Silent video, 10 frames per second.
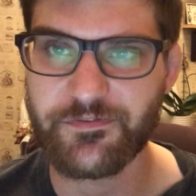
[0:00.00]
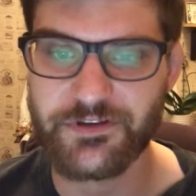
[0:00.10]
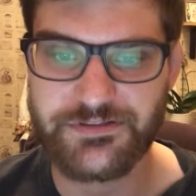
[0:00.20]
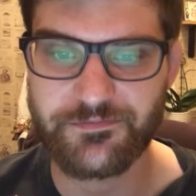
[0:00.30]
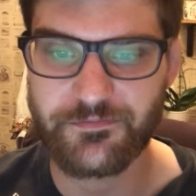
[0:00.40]

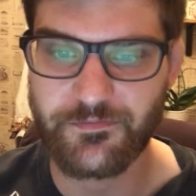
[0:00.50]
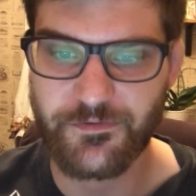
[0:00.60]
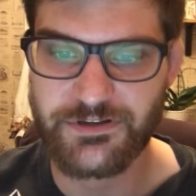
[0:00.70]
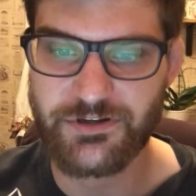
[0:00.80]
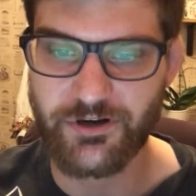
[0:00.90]
this
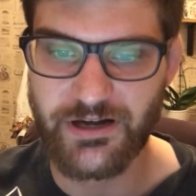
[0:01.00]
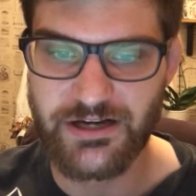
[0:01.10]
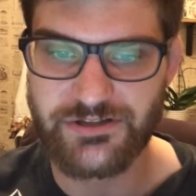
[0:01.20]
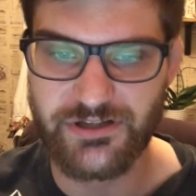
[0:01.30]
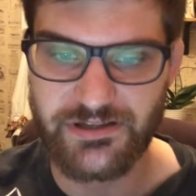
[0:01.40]
card,
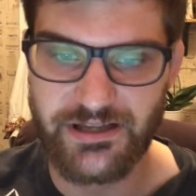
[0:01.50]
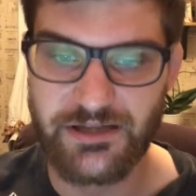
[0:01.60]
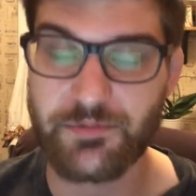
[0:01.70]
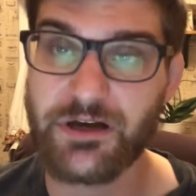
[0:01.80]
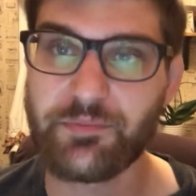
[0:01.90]
actually. And then he
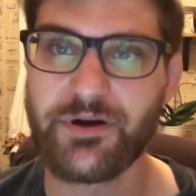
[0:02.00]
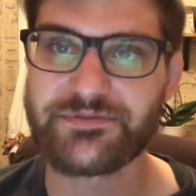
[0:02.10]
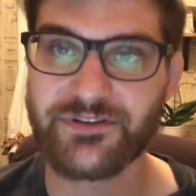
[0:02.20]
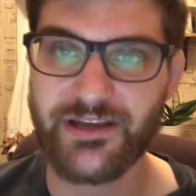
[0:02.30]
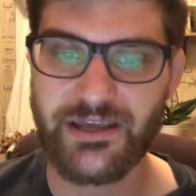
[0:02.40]
pumps
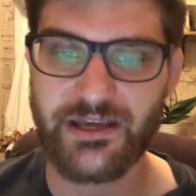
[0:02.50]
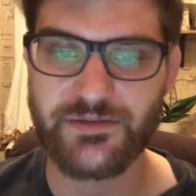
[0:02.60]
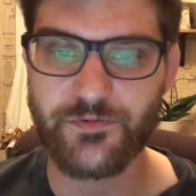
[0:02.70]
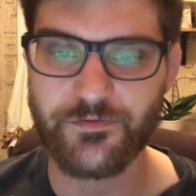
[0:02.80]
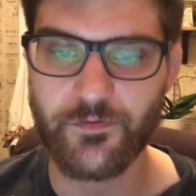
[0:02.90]
a leg kick to
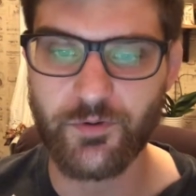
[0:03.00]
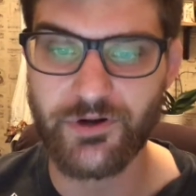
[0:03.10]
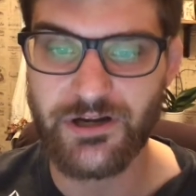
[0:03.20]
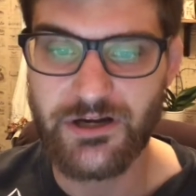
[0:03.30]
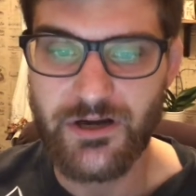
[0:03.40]
move forward,
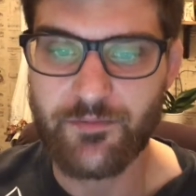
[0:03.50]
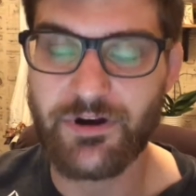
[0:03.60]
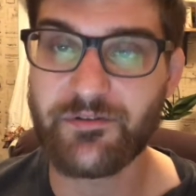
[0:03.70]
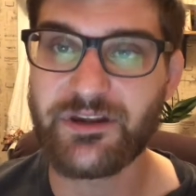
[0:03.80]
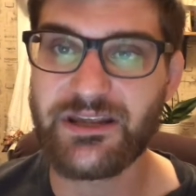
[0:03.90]

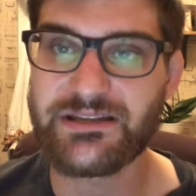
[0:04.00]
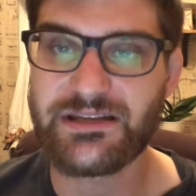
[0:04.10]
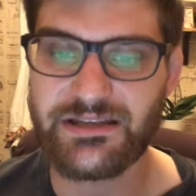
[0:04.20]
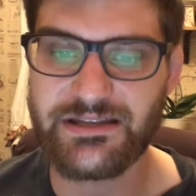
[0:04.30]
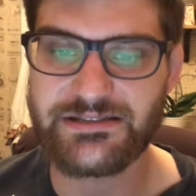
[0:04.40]
but he
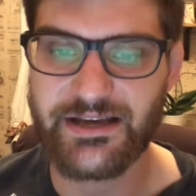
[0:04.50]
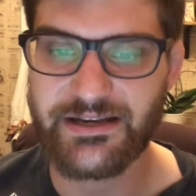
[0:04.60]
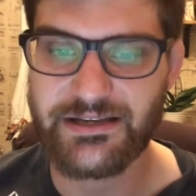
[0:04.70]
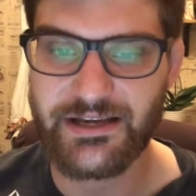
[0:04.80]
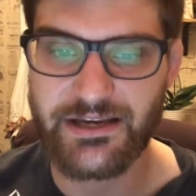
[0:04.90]
eats a head
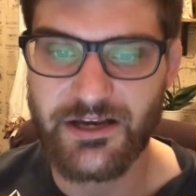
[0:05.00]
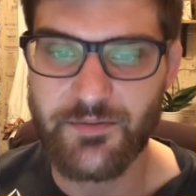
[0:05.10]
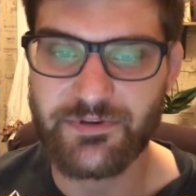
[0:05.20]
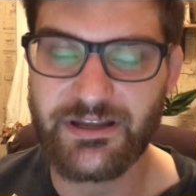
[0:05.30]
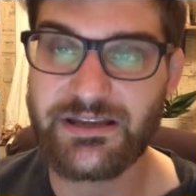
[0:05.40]
kick,
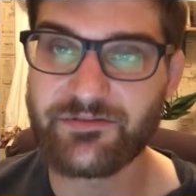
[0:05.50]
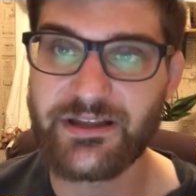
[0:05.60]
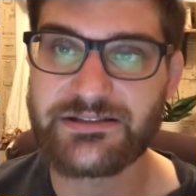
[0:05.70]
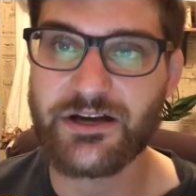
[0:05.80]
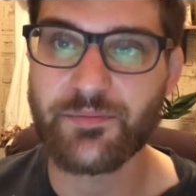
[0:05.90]
but then he
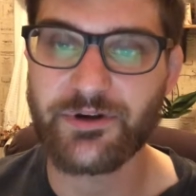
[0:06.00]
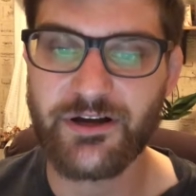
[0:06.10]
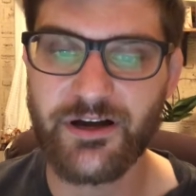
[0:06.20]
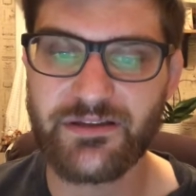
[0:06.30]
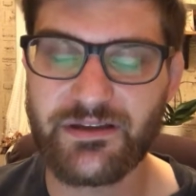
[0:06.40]
lands an
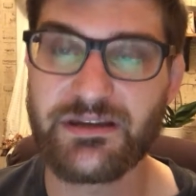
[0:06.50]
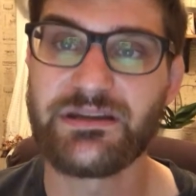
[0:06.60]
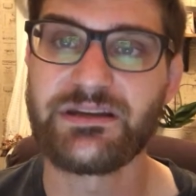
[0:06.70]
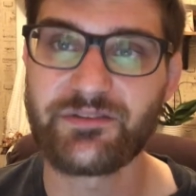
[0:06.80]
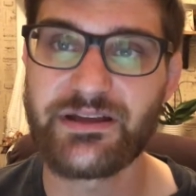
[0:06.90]
uppercut, and then
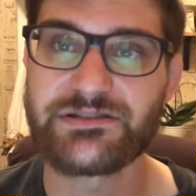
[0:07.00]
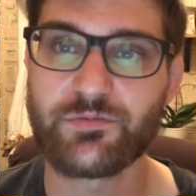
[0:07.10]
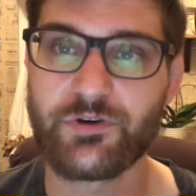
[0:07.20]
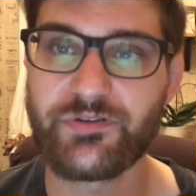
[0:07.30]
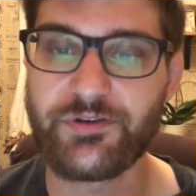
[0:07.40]
he lands a
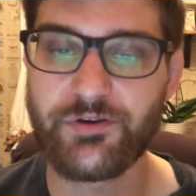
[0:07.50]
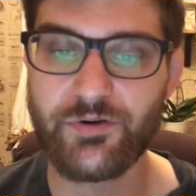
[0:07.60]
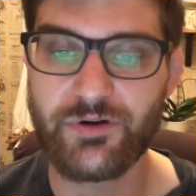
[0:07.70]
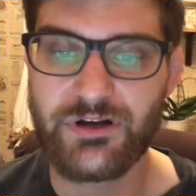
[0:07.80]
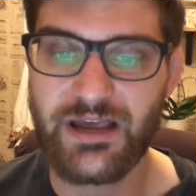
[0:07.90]
1-2,
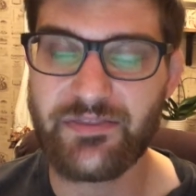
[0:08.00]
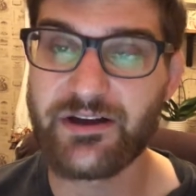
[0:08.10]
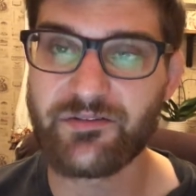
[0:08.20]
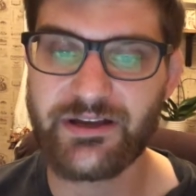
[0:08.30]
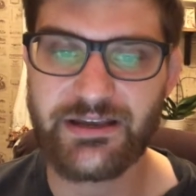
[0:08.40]
and then a
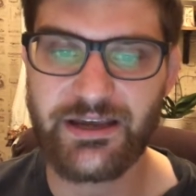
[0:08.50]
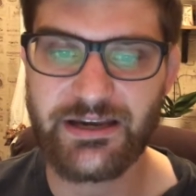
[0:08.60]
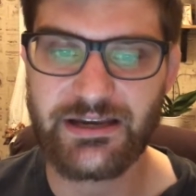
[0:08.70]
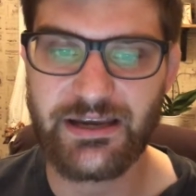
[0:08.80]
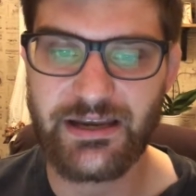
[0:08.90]
leg
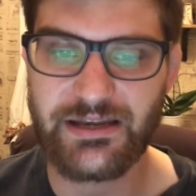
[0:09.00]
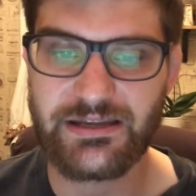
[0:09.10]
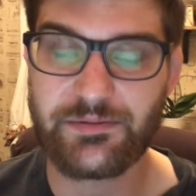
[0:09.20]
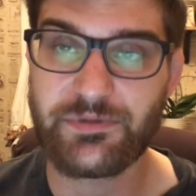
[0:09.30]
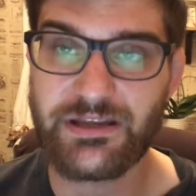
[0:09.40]
kick, and
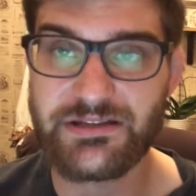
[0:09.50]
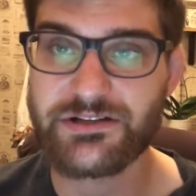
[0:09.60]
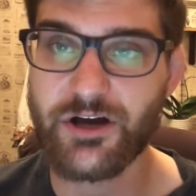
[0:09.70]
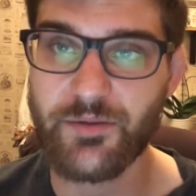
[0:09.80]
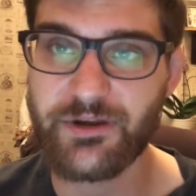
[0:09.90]
he eats a
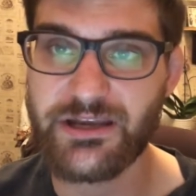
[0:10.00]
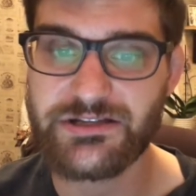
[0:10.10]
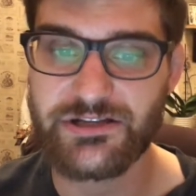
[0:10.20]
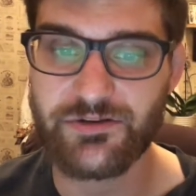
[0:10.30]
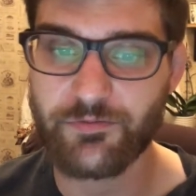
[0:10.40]

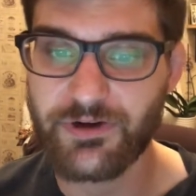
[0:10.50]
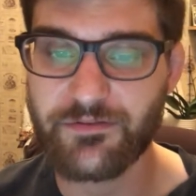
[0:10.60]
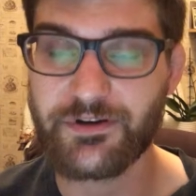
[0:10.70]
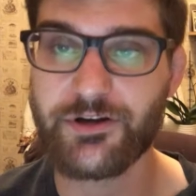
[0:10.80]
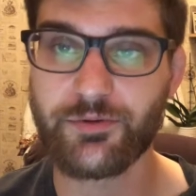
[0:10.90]
combination
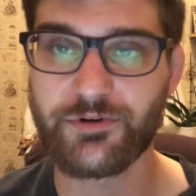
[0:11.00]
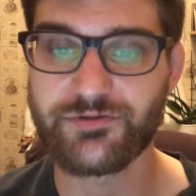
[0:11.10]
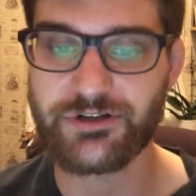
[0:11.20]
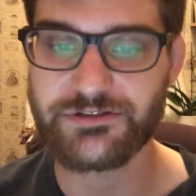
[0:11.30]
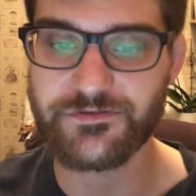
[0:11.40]
whenever Kilburn
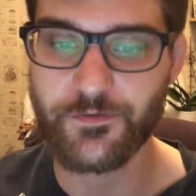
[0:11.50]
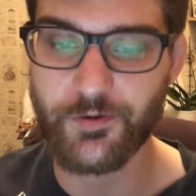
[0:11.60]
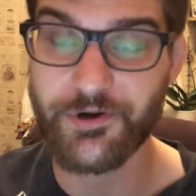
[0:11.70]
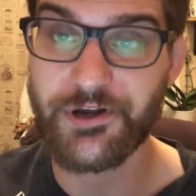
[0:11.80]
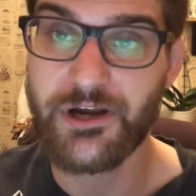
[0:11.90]
rushes
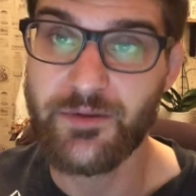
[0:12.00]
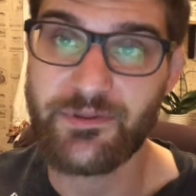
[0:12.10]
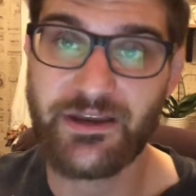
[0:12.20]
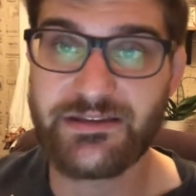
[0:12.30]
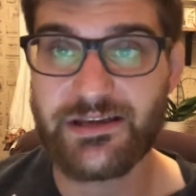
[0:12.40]
forward, but
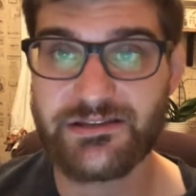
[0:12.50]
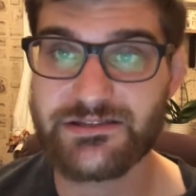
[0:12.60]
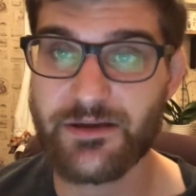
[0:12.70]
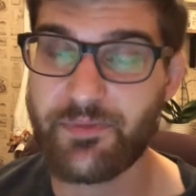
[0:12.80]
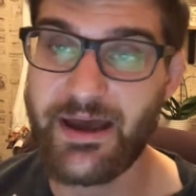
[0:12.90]
then he takes a
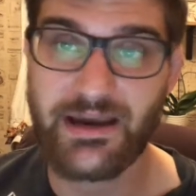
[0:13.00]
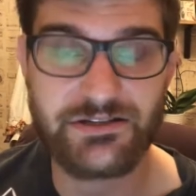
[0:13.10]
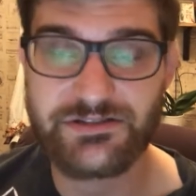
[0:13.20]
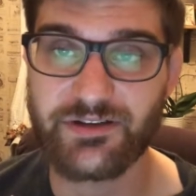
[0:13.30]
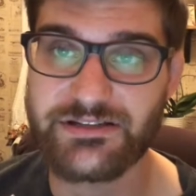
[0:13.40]
step back and
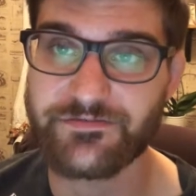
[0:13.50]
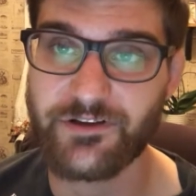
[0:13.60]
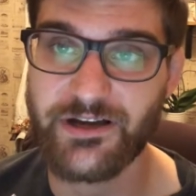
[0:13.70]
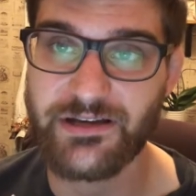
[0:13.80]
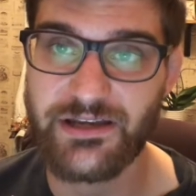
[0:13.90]
just lands a
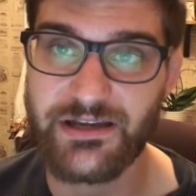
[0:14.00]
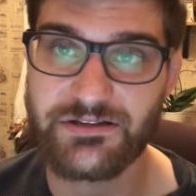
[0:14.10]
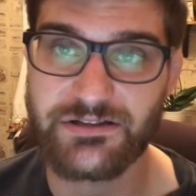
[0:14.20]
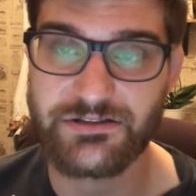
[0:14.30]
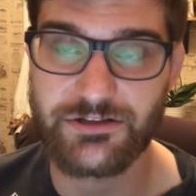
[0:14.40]
flying knee
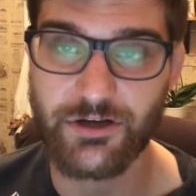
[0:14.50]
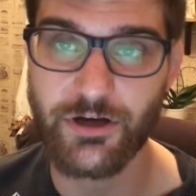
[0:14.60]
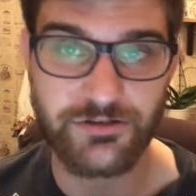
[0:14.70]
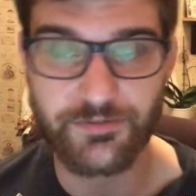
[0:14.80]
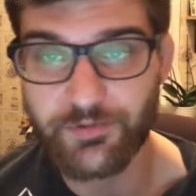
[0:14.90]
and
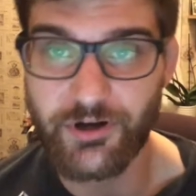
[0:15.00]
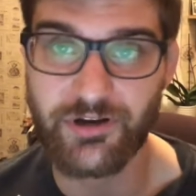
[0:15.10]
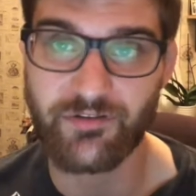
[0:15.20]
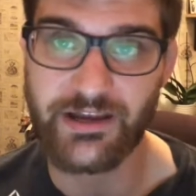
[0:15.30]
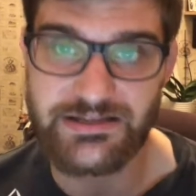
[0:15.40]
goes for broke
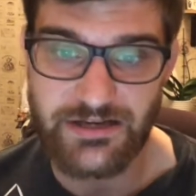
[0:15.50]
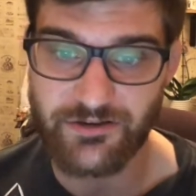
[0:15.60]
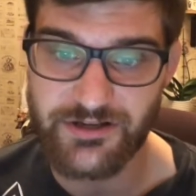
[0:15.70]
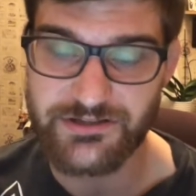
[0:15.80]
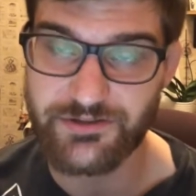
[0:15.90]
and lands it and
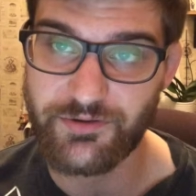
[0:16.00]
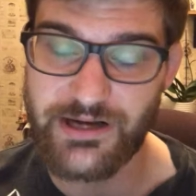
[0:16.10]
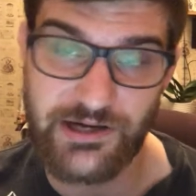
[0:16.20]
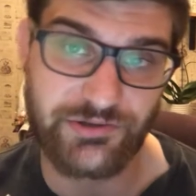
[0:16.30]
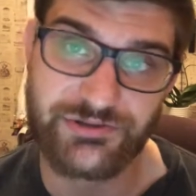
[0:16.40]
knocks the dude
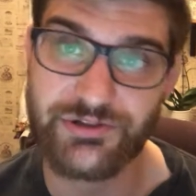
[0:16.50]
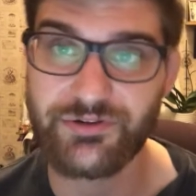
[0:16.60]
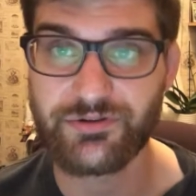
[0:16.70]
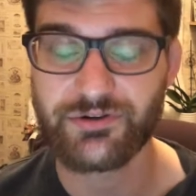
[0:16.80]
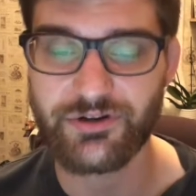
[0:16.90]
out. So
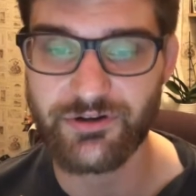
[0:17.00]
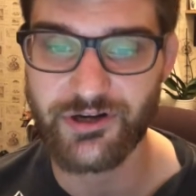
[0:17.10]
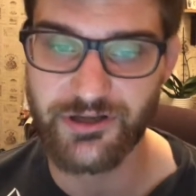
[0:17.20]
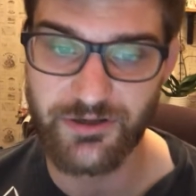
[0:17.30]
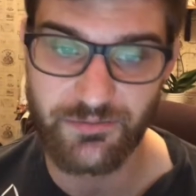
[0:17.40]
good on
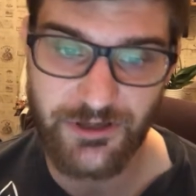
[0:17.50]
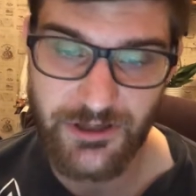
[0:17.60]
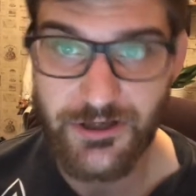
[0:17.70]
him.